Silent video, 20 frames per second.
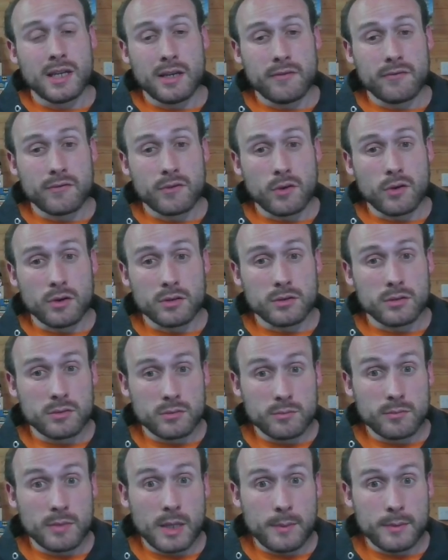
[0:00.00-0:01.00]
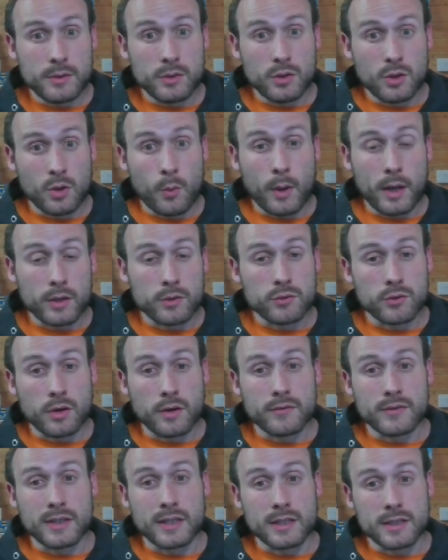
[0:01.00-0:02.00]
If not, maybe do the Quick
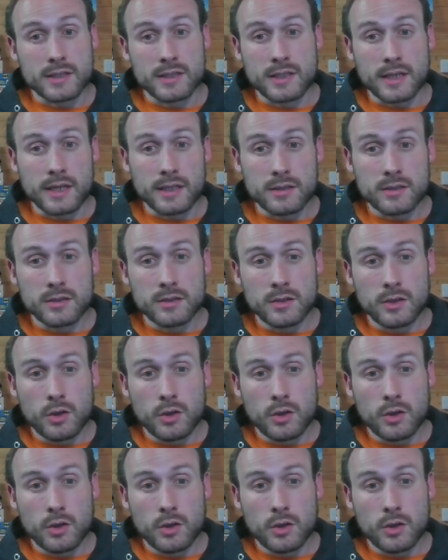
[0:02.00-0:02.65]
Draft instead.